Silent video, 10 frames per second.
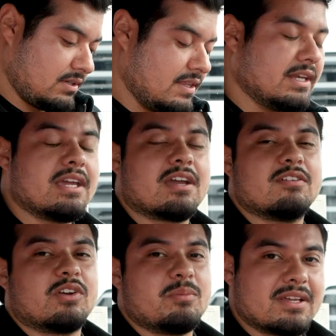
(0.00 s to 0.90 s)
And then hit
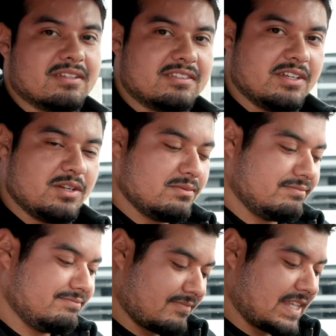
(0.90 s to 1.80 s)
confirm and continue.
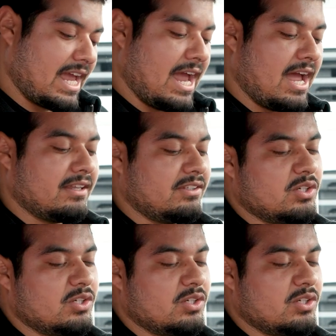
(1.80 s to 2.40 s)
And